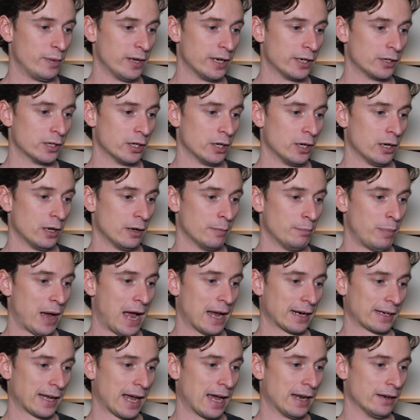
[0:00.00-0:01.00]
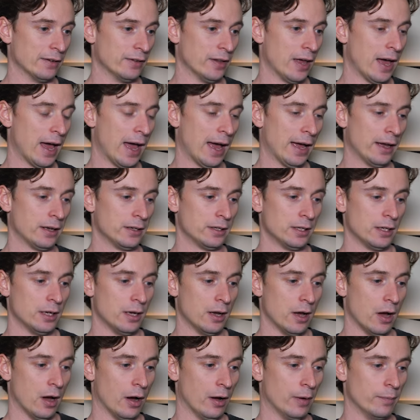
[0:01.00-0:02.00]
big backhand there,
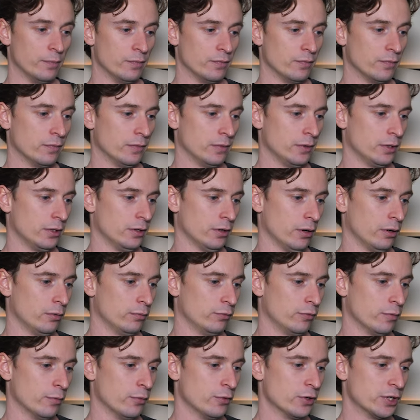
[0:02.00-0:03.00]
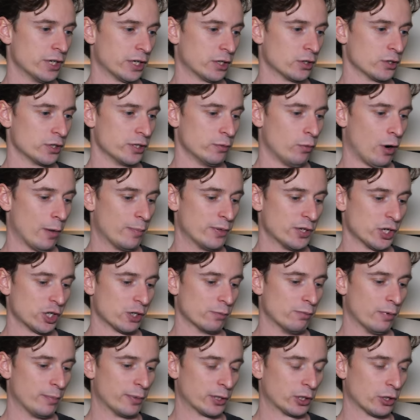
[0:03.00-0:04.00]
from a ridiculously wide
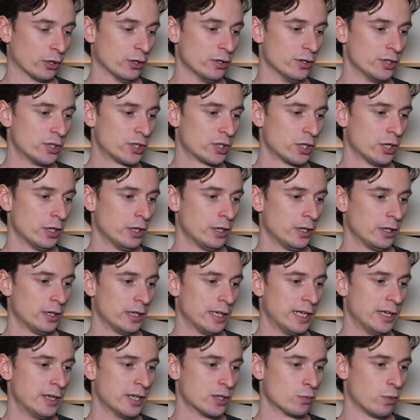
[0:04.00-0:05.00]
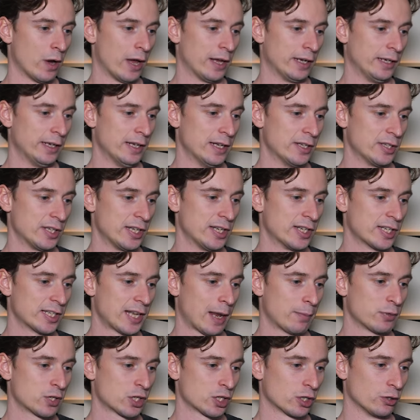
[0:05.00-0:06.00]
position. But because he is where he is, he
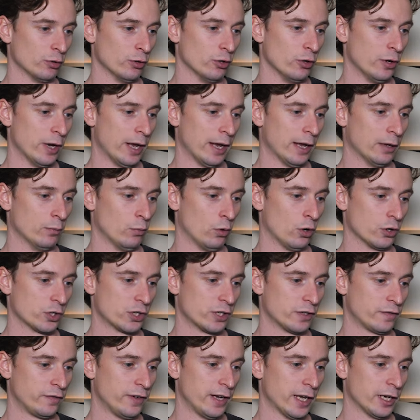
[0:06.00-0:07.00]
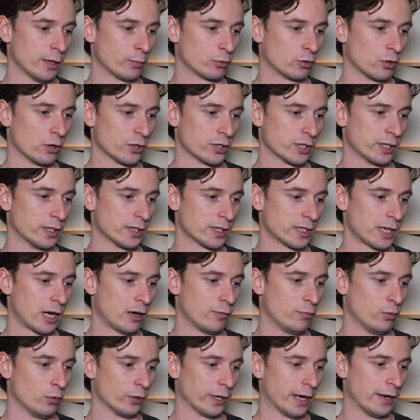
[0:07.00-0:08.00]
steps through here and watch his feet end up crossing into
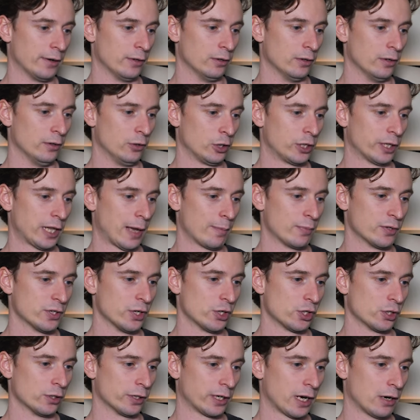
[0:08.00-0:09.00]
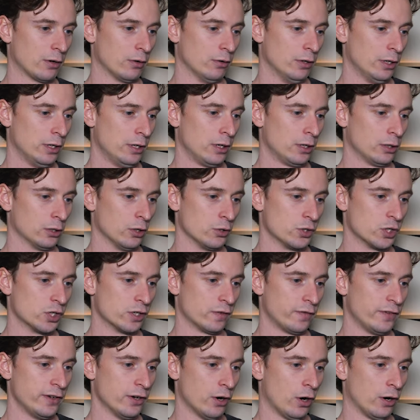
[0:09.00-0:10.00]
southpaw again. And look at that position. Look how close
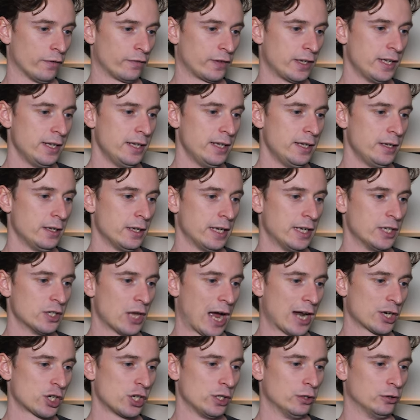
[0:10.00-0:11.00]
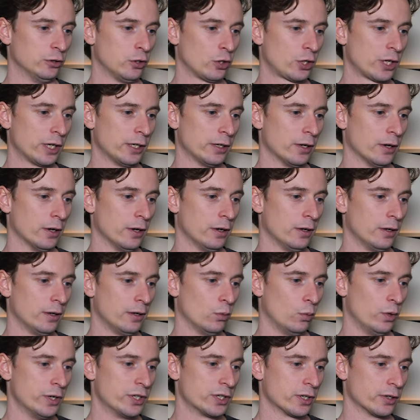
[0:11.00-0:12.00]
his feet are. If he's actually looking at
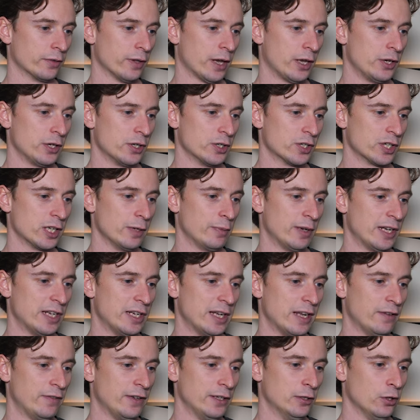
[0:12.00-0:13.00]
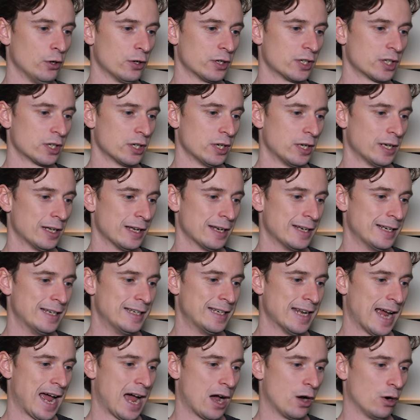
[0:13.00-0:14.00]
Whittaker there, you can see. But if he looked
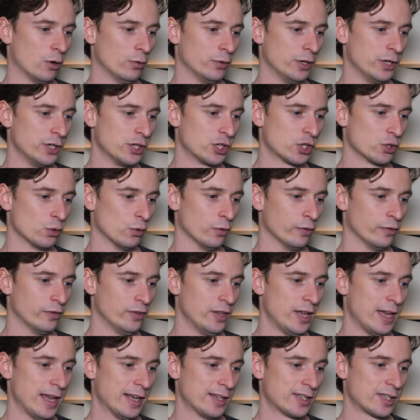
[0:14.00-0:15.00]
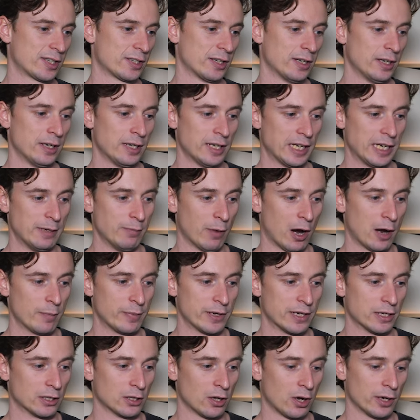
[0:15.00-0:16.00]
down and he saw this, he might
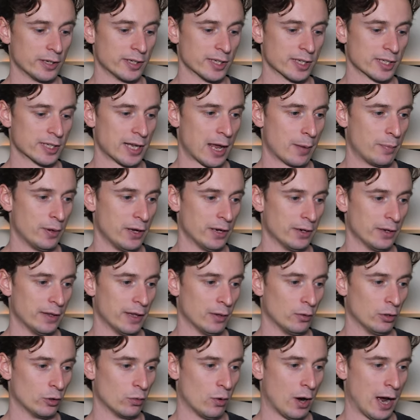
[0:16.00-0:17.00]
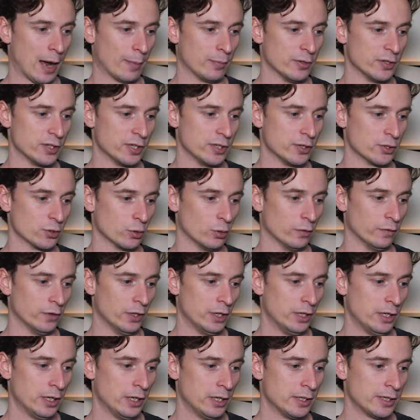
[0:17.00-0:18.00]
be inclined to step in. And then look what happens. He sort of
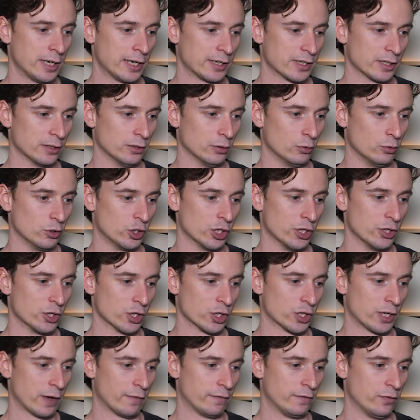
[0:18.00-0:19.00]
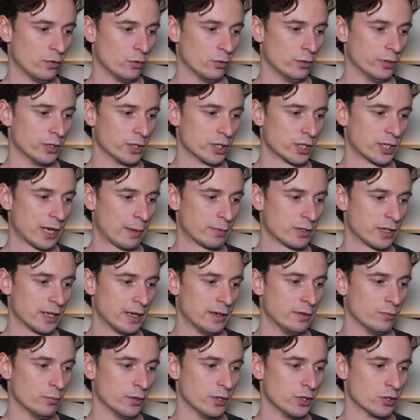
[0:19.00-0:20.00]
takes a little ginger step forward, steps
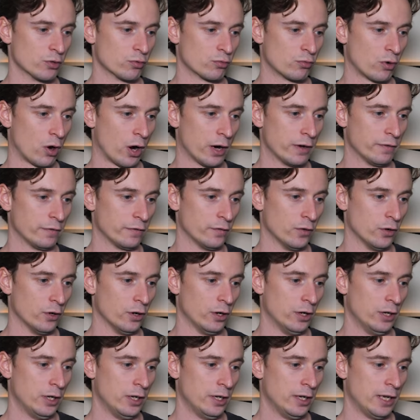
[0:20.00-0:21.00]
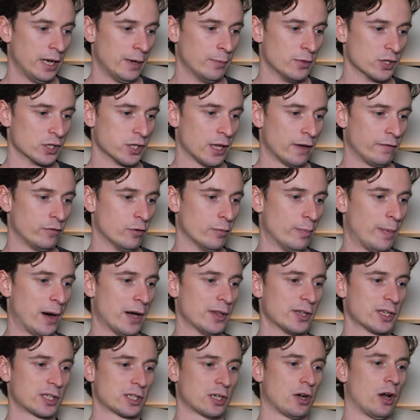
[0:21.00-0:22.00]
in with his right foot, in with his left foot.
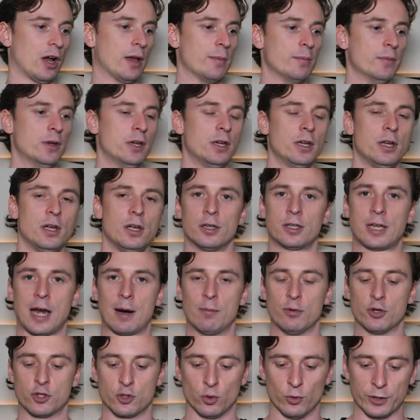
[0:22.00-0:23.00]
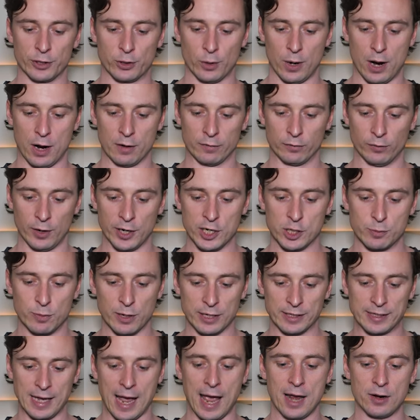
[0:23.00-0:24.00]
By this time, Cameron's already gone out of range. But
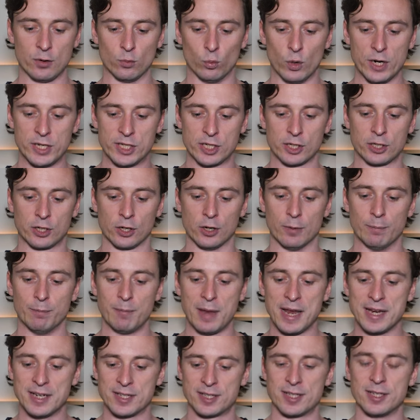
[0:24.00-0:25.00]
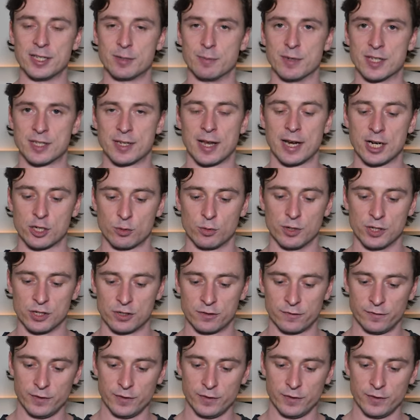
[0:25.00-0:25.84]
again, Whittaker makes these mistakes with his